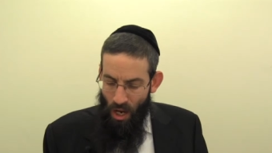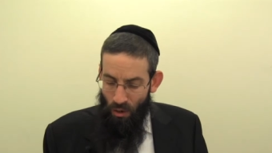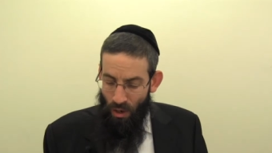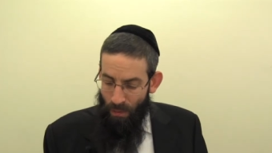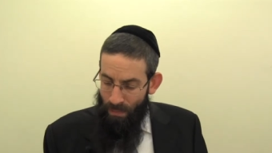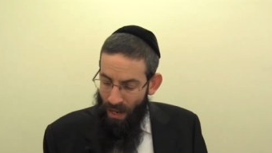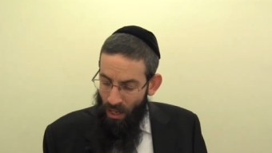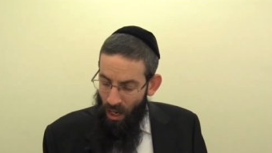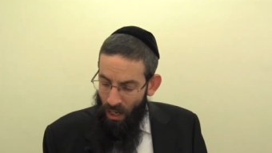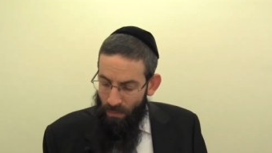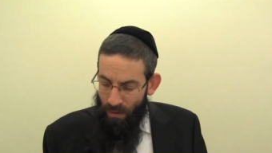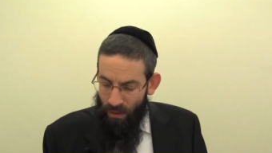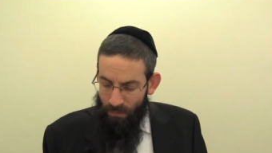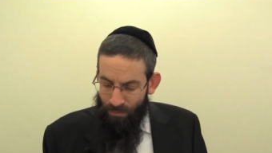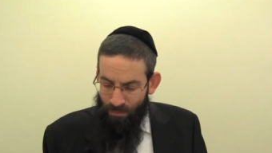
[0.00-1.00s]
Reb Meir
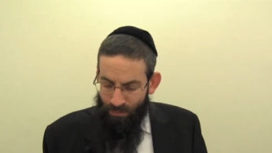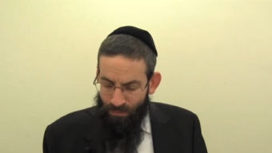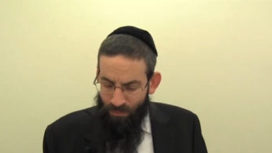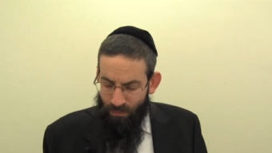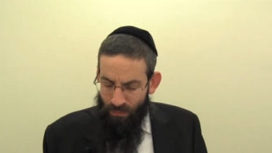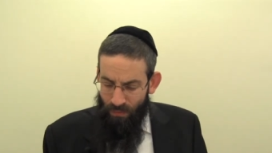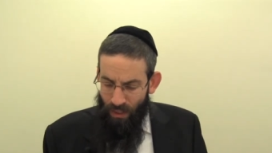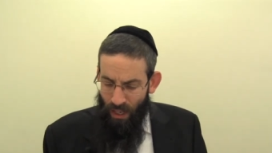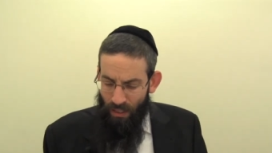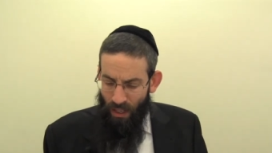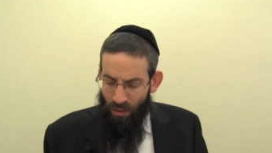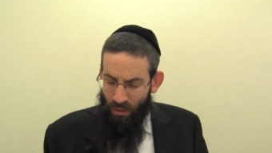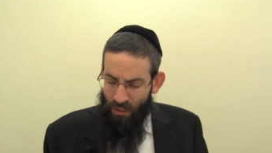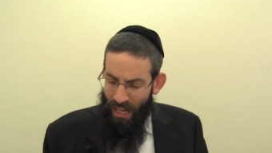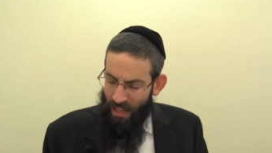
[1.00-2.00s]
Omer,
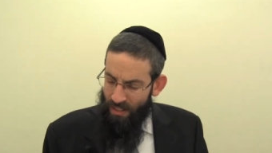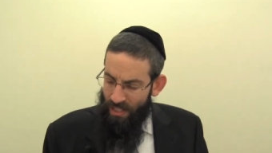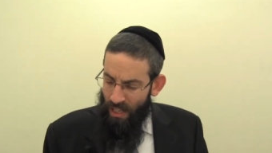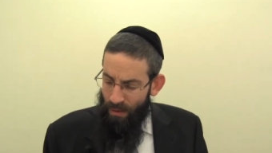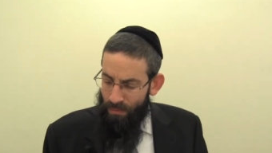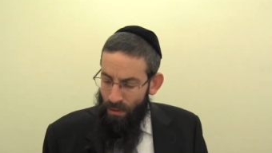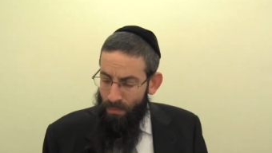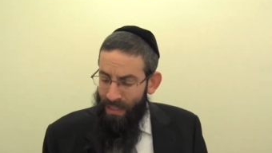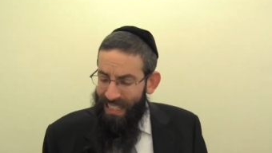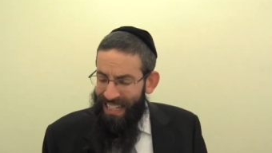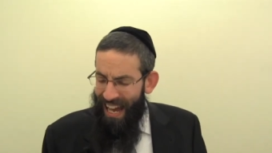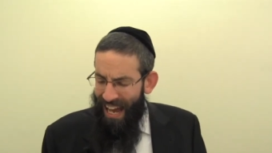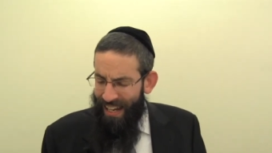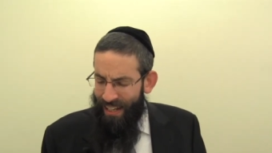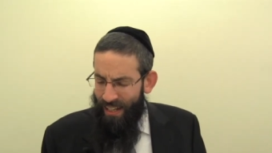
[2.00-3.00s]
another concept,
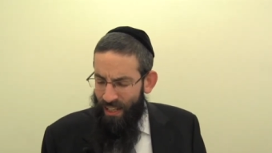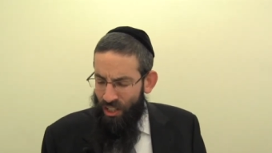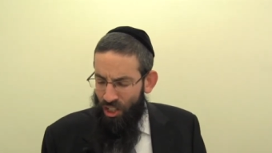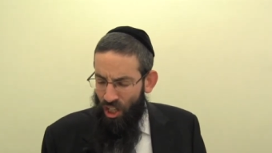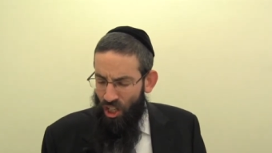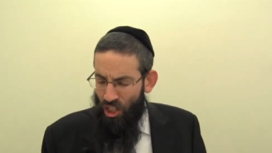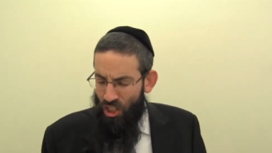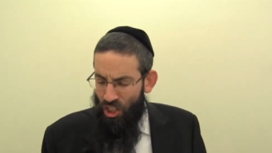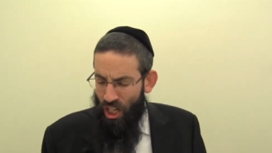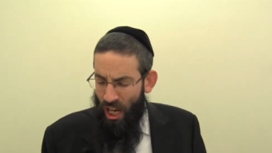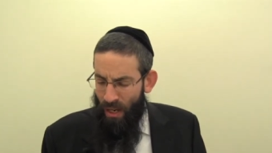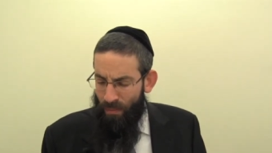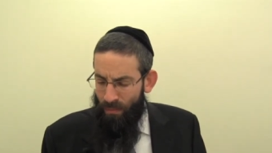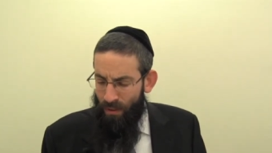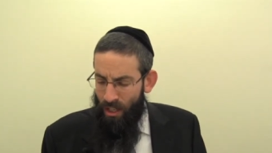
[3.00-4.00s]
Minayin
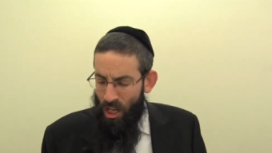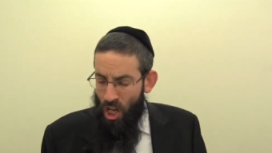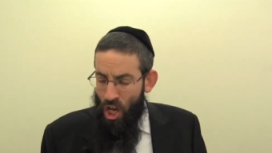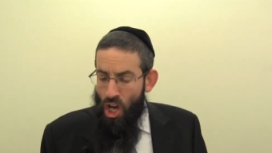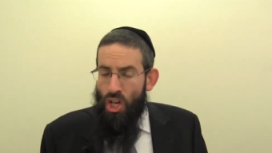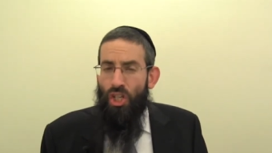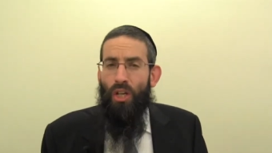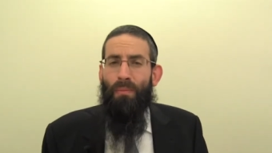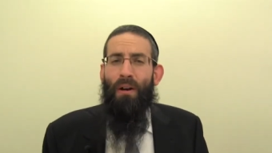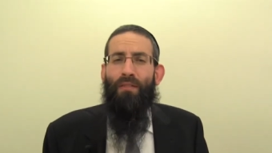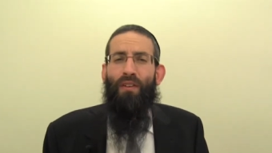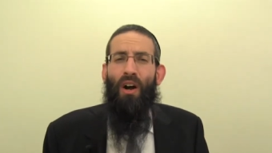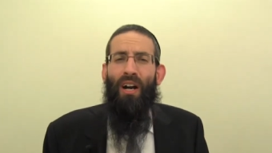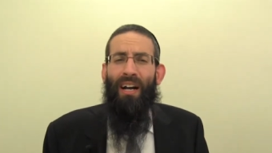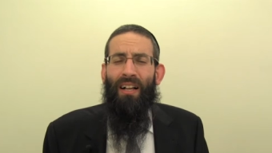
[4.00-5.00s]
Shekeshem, Shema
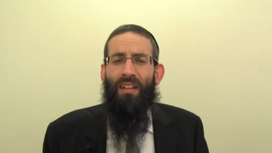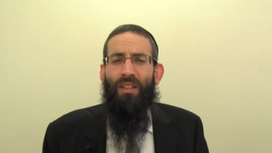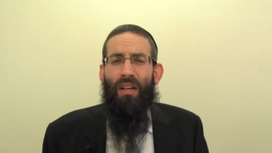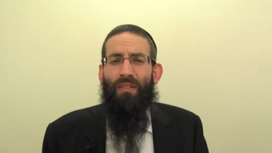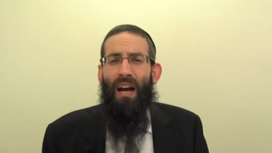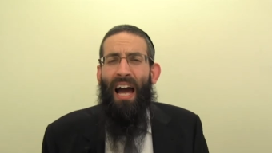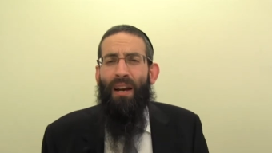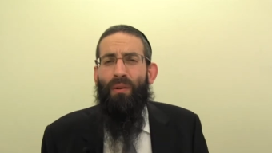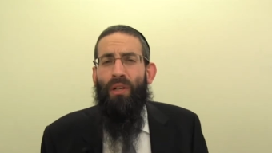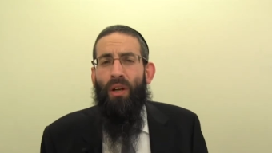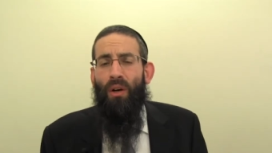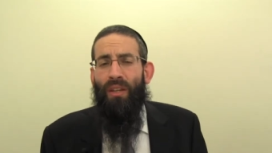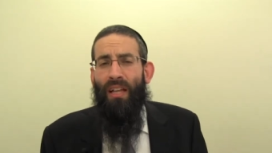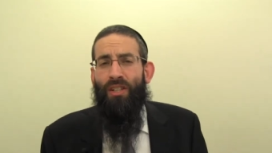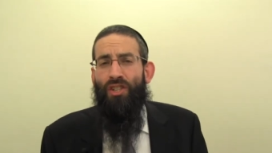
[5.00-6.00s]
Baruch Al Tova. How do we
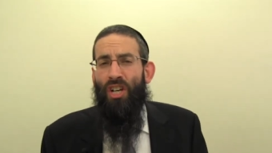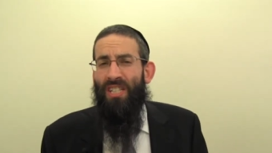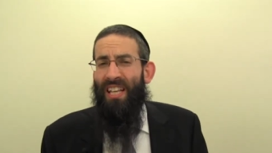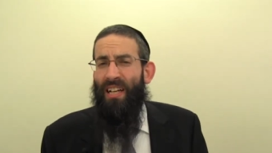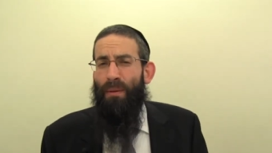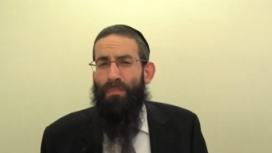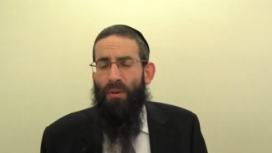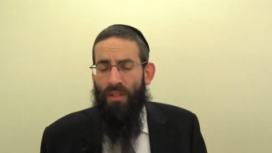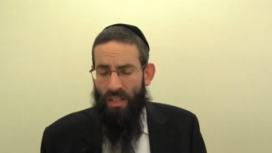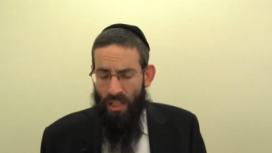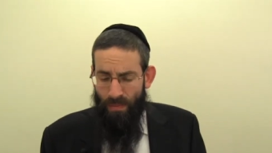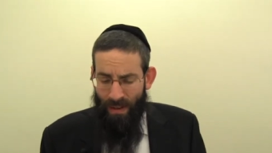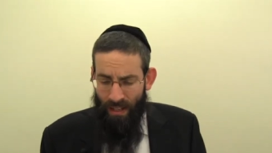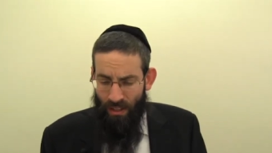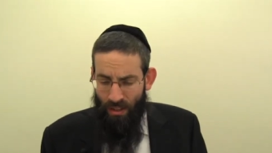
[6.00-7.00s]
know that just like a person
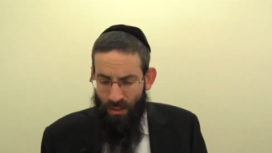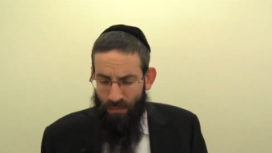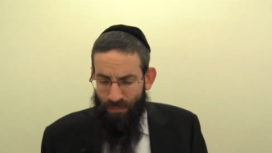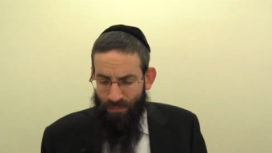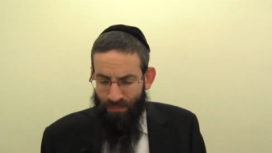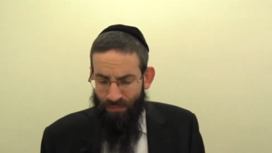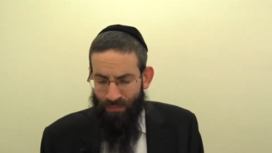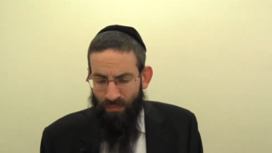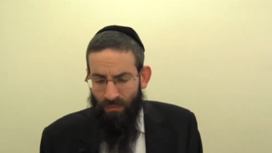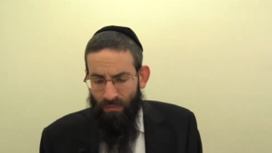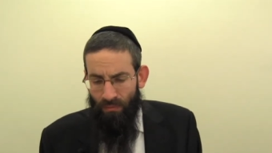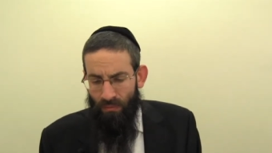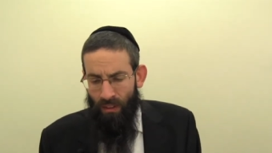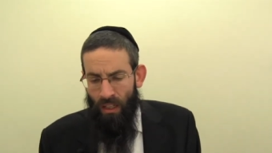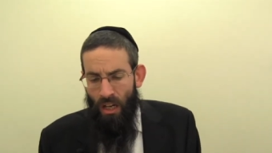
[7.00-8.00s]
is meant
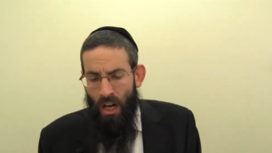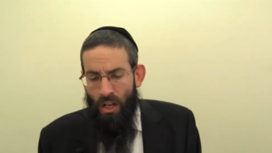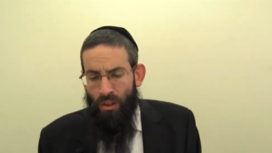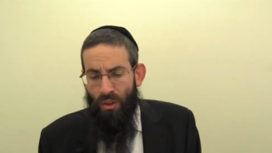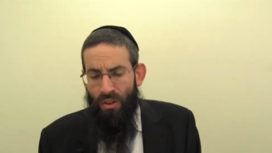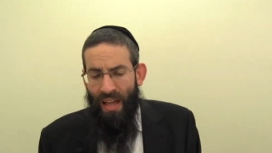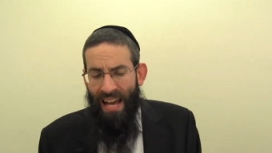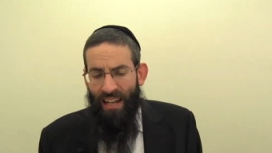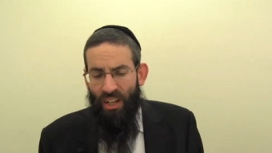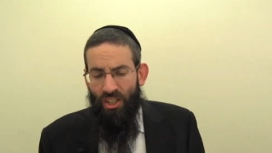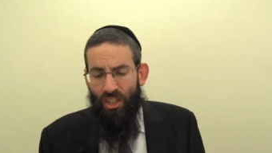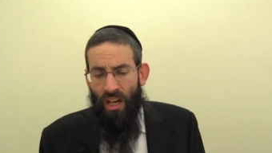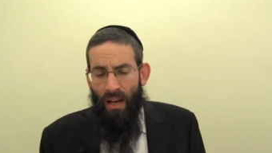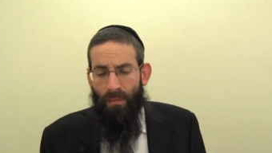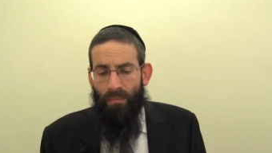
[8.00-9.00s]
to thank
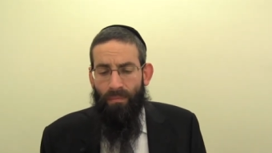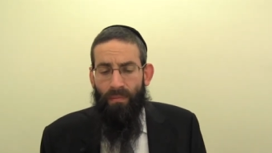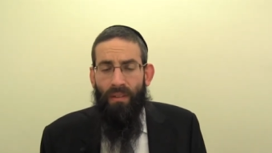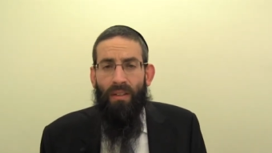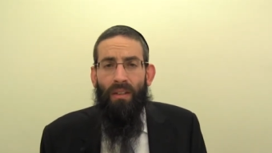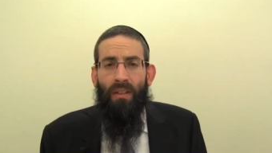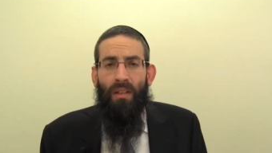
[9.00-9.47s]
Hashem